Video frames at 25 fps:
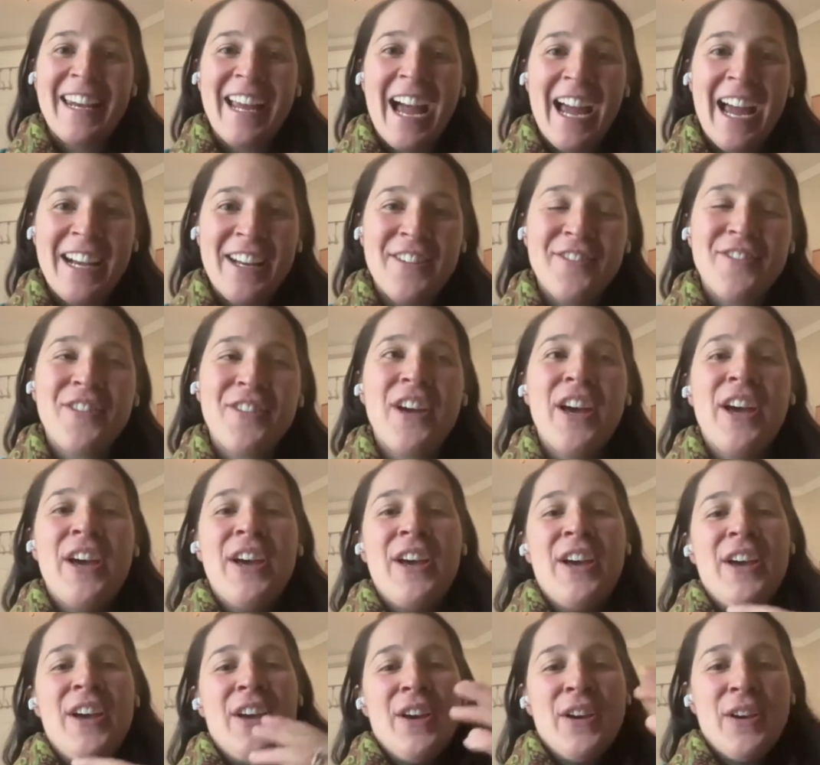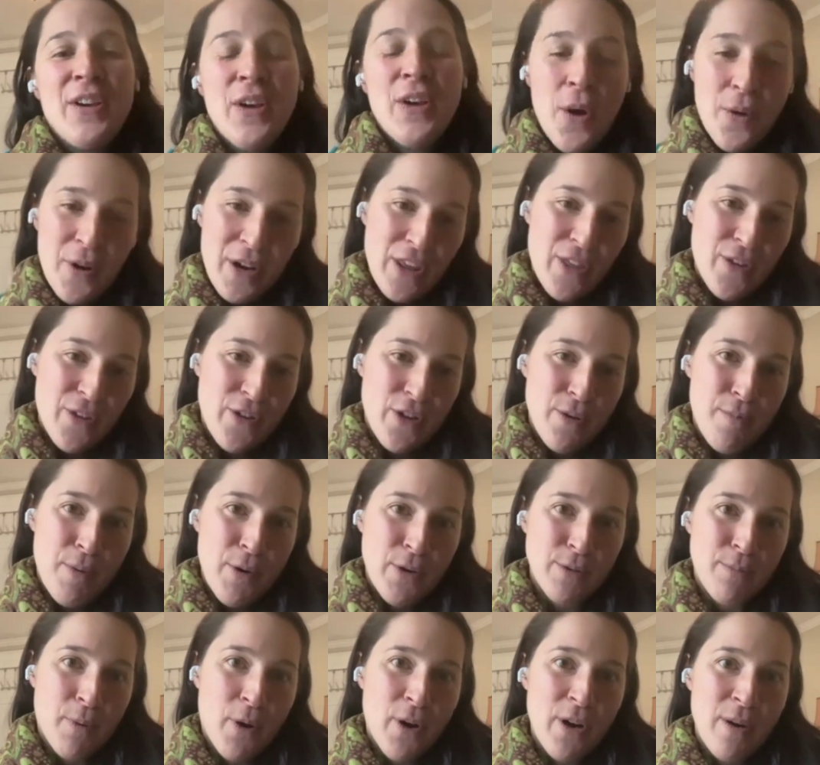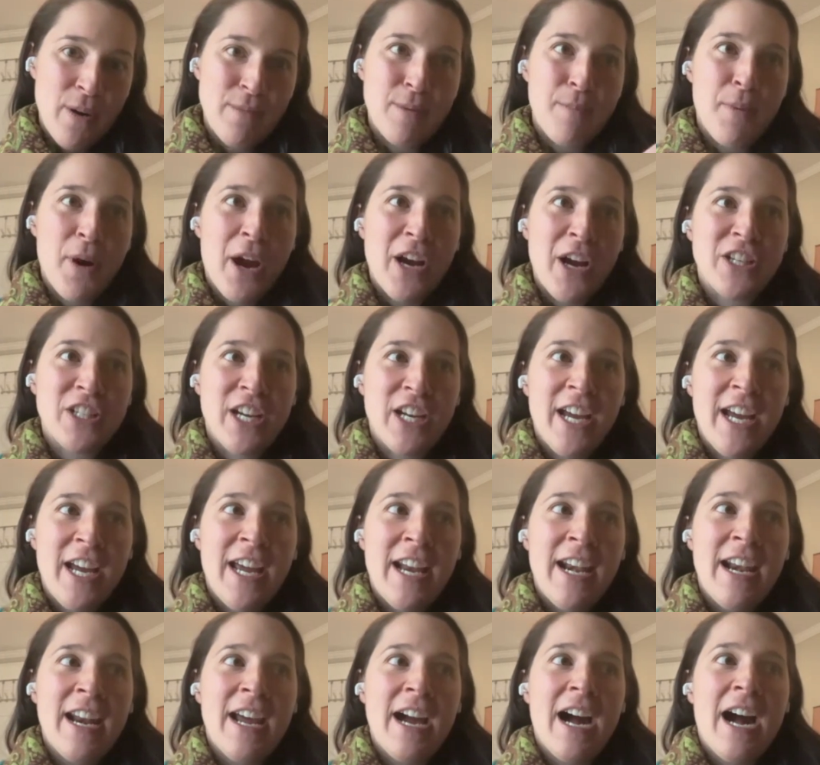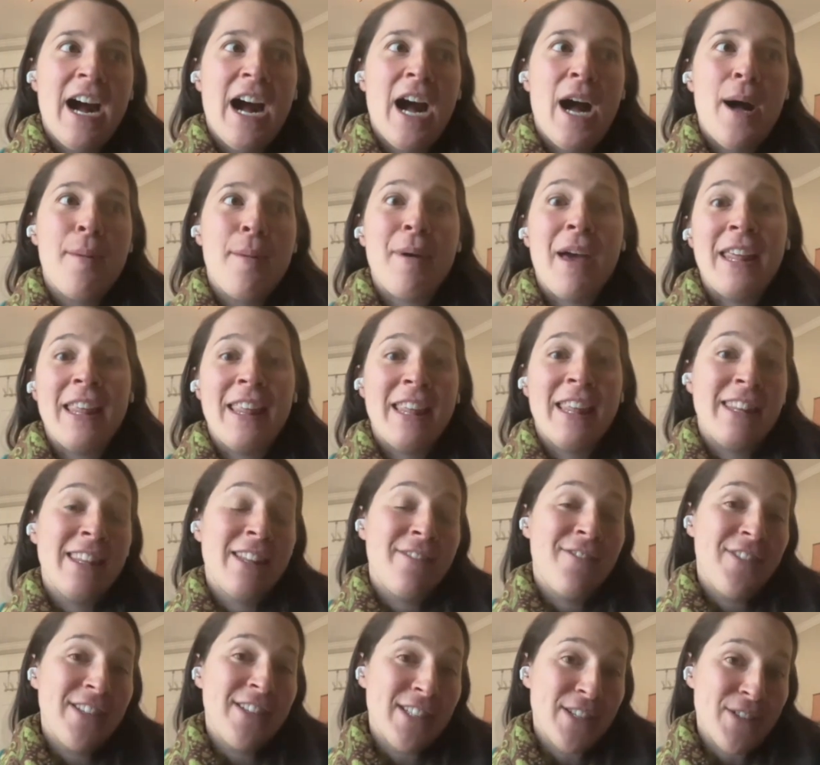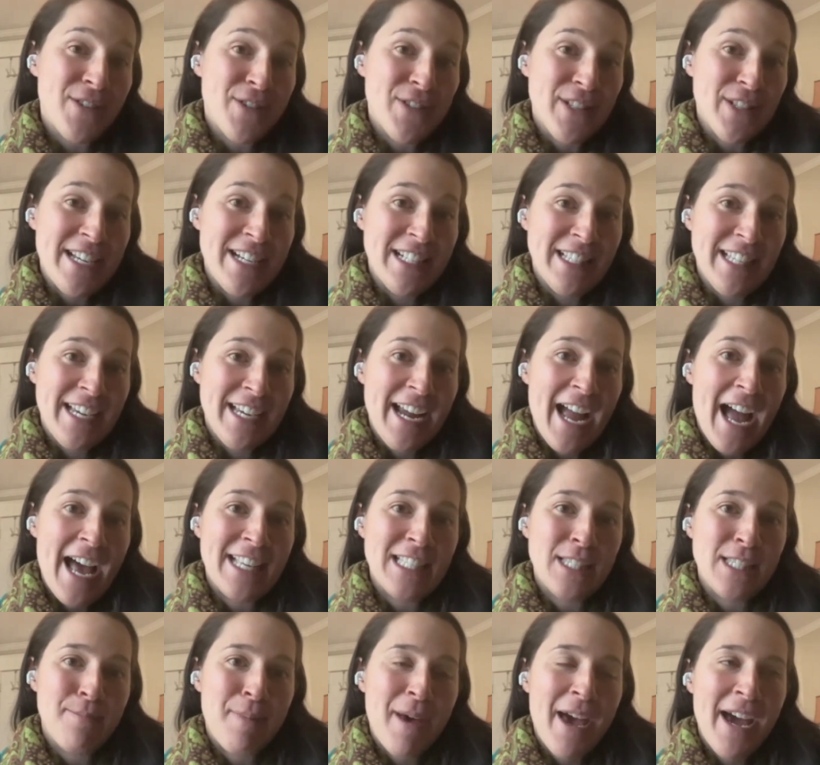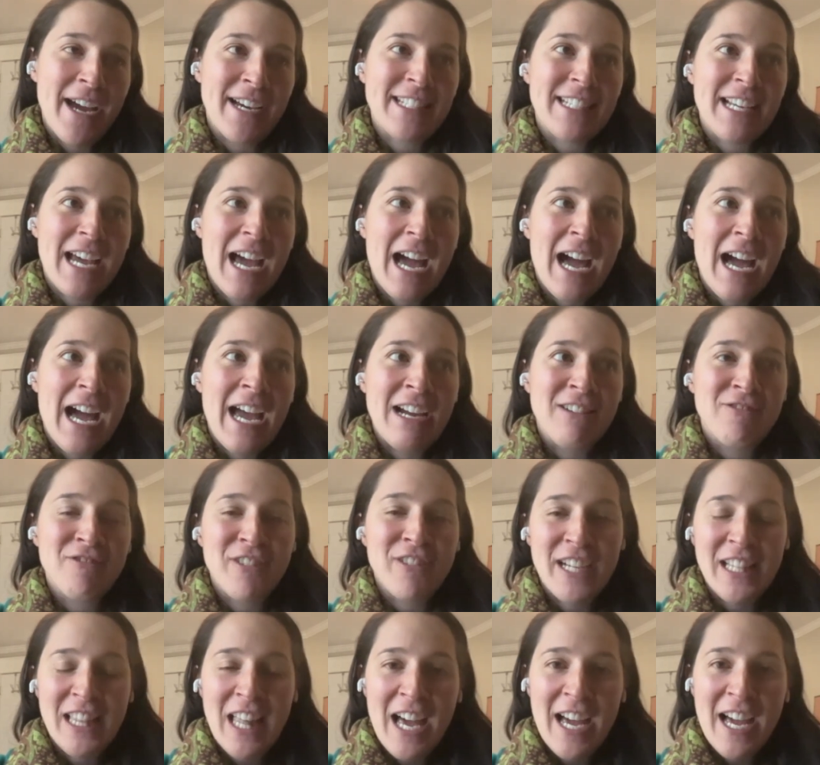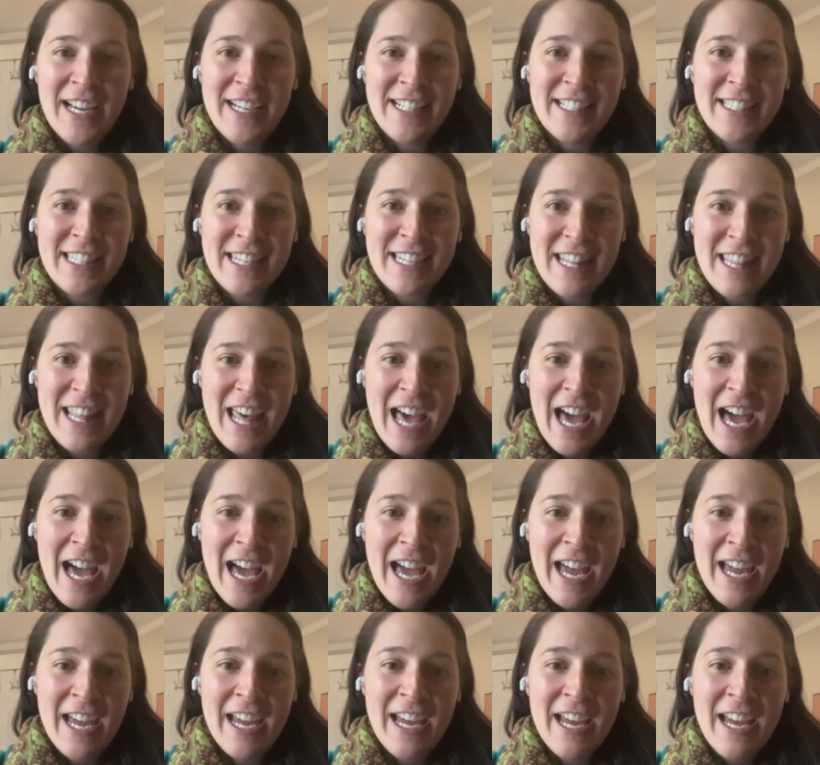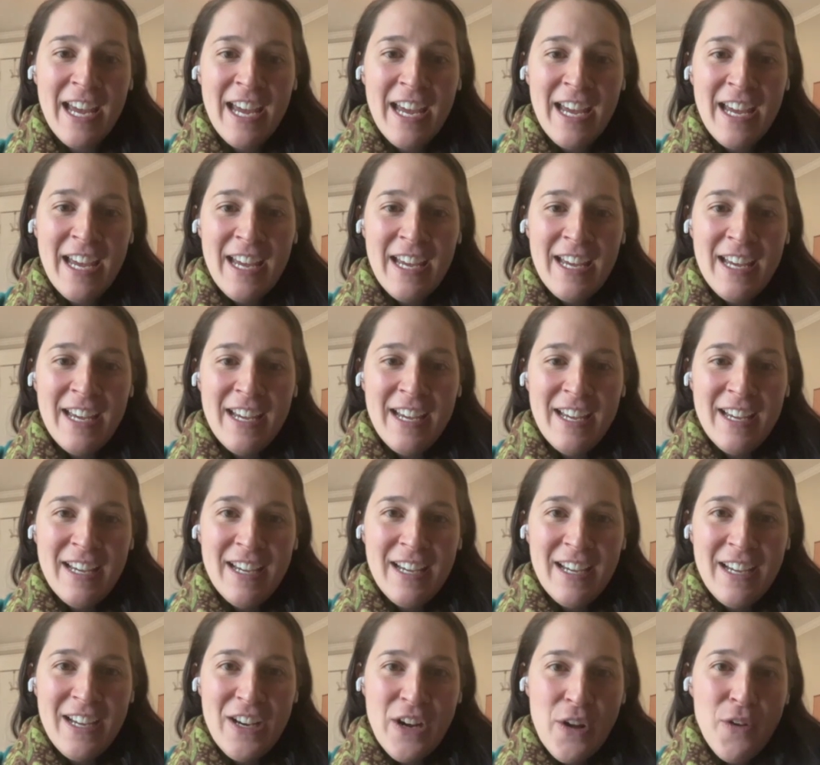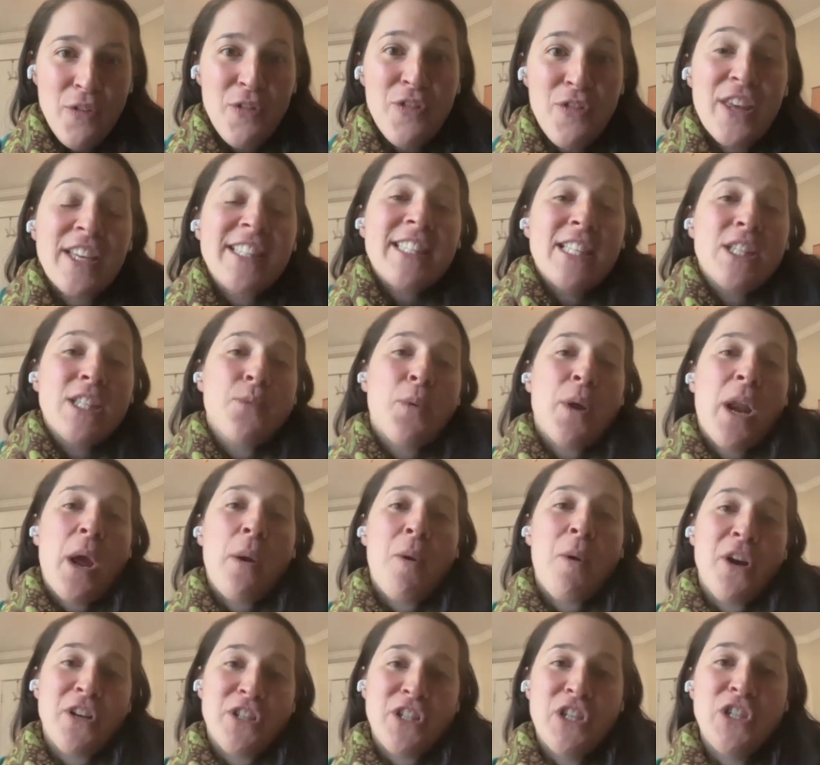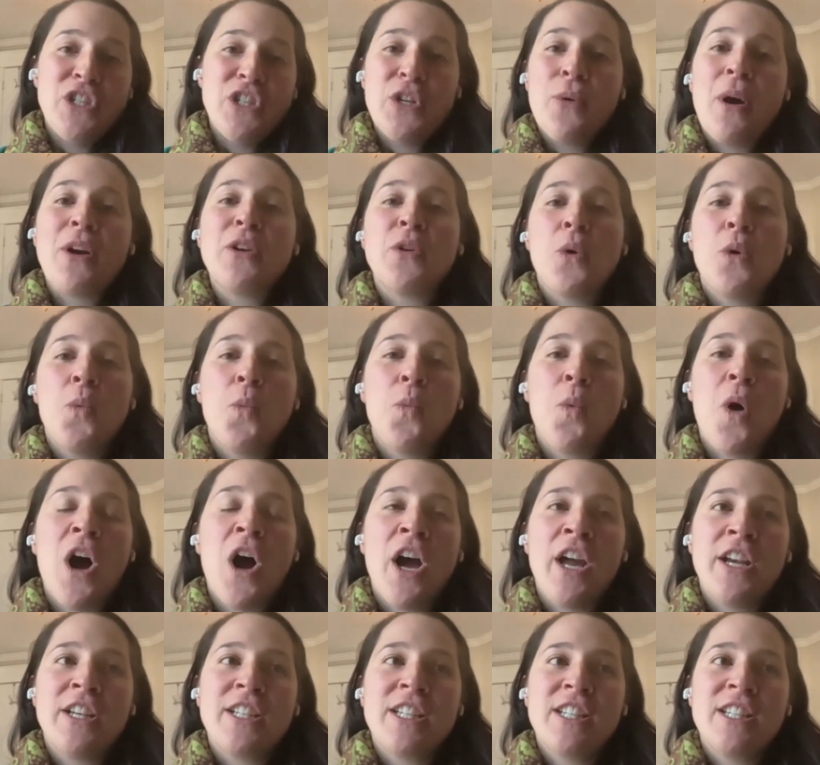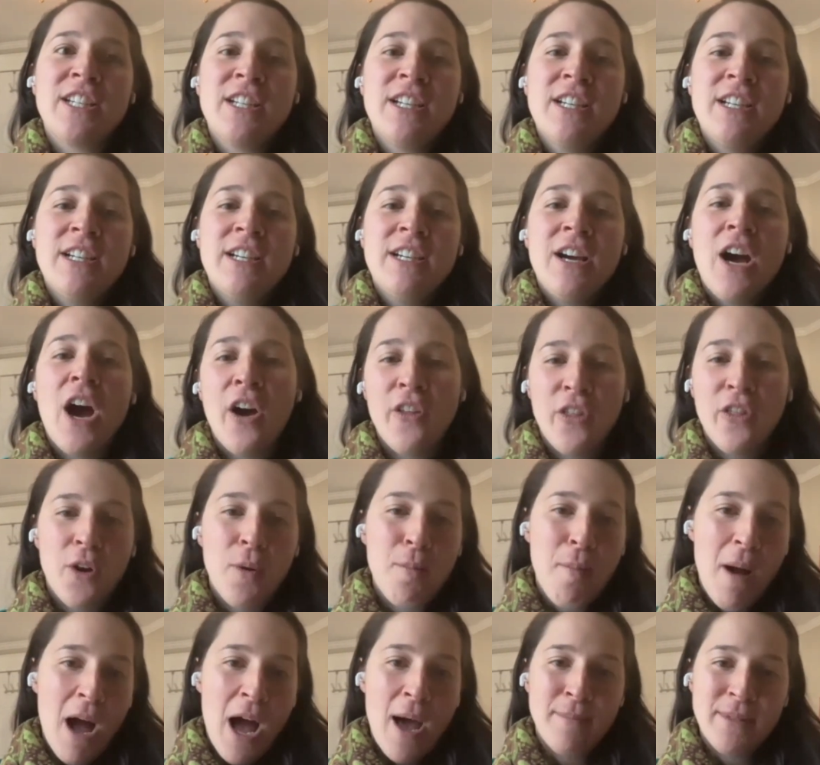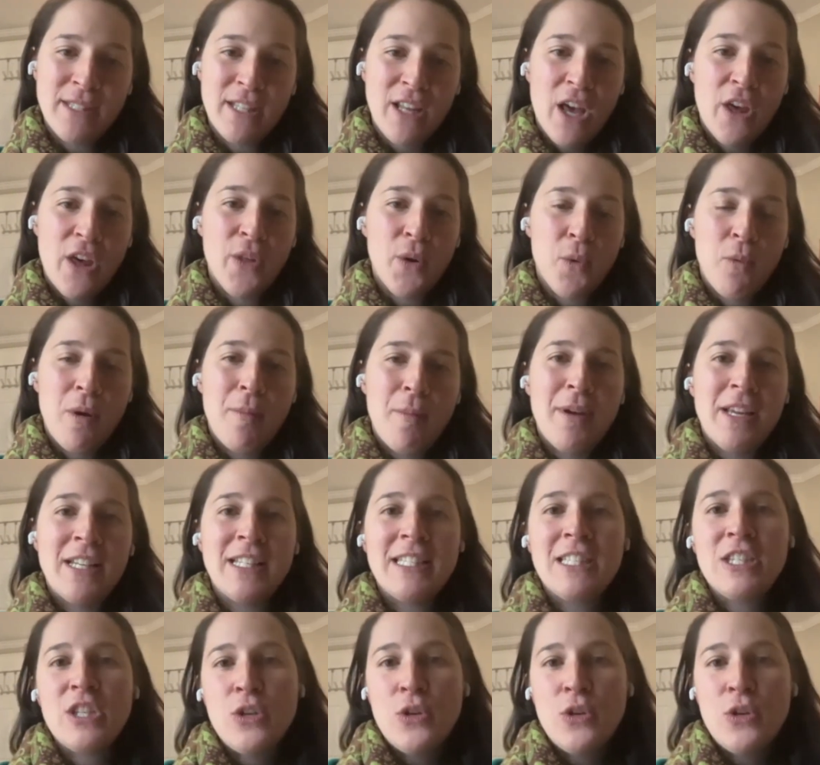and kind of going through the postpartum depression um, and the physical healing aspect, I realized that, you know, this is what I want to do. I don't want other moms, other women